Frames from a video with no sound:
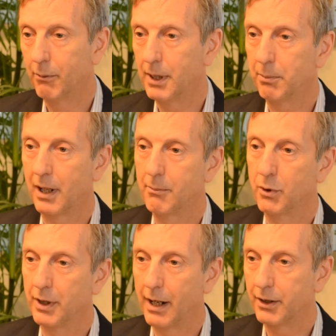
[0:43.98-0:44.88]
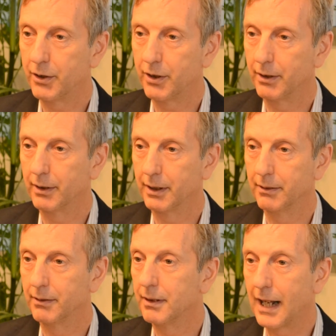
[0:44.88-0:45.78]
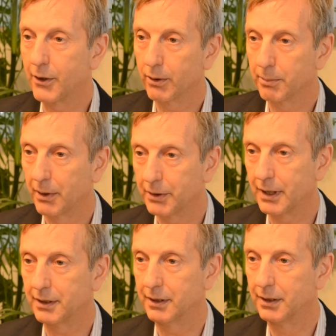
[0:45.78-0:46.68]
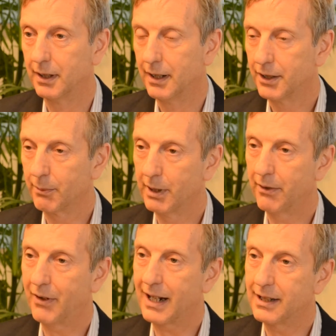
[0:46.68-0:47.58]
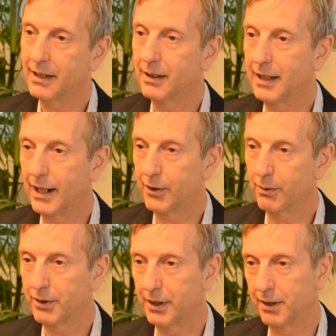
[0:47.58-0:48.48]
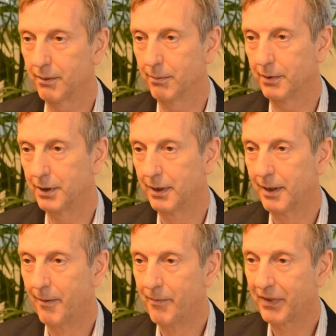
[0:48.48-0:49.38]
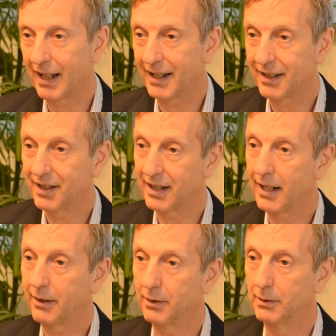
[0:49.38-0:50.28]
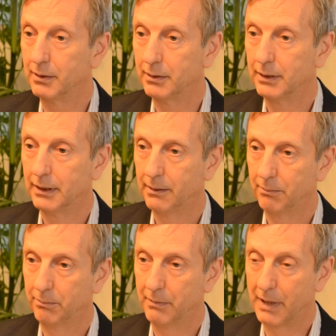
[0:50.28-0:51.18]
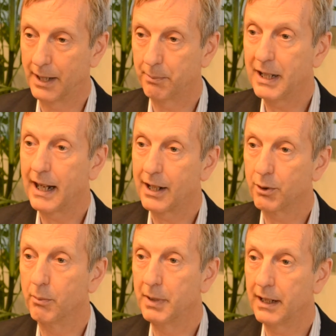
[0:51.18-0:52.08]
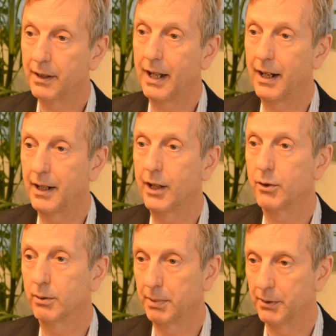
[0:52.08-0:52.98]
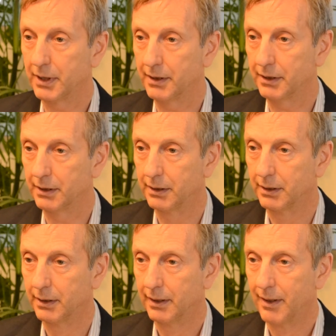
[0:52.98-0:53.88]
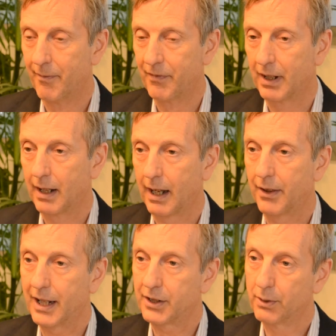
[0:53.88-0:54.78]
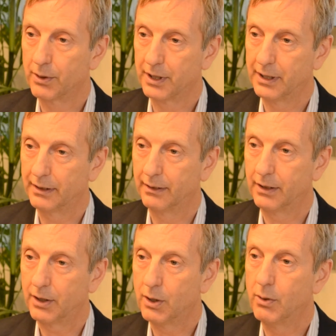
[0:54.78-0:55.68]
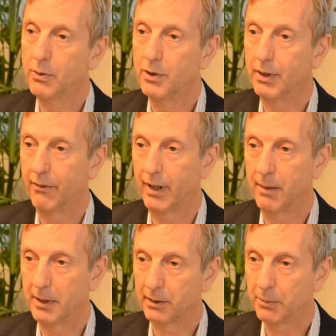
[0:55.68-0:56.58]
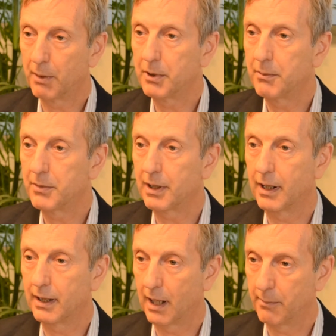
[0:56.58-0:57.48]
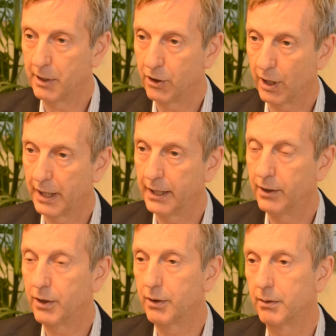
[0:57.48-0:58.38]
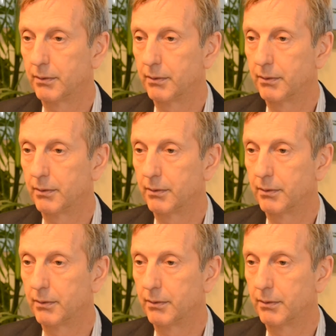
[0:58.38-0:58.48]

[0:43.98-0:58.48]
We apply more nitrogen than natural processes. So we're affecting the natural systems at a scale as big as or bigger than natural processes. And that's causing huge environmental problems like climate change,